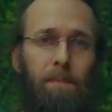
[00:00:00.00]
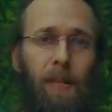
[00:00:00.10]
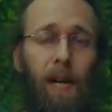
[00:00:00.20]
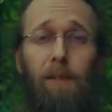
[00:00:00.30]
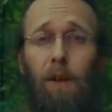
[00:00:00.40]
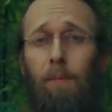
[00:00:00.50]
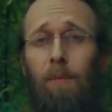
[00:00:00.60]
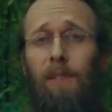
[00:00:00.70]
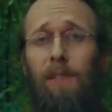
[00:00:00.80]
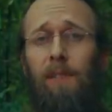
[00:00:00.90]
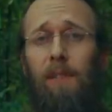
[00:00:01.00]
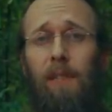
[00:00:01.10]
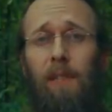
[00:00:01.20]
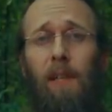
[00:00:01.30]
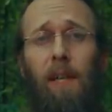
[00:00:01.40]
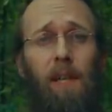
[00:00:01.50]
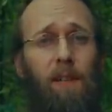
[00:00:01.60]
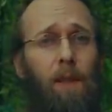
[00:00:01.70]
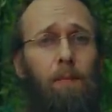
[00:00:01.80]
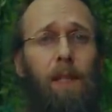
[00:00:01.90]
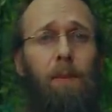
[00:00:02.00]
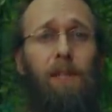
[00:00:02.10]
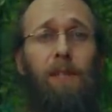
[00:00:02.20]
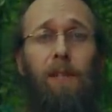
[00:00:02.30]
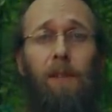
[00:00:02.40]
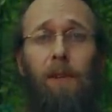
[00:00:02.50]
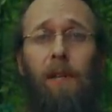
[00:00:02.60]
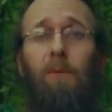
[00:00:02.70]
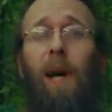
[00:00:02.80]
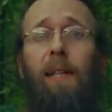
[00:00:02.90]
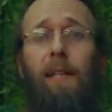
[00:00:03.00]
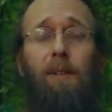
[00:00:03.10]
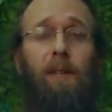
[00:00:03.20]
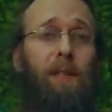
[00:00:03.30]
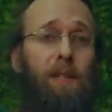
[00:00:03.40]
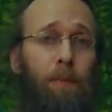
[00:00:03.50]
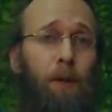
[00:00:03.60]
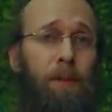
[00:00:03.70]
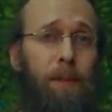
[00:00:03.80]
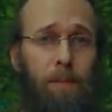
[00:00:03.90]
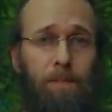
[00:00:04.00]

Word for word: Either I'm resisting something which is occurring right here in this moment,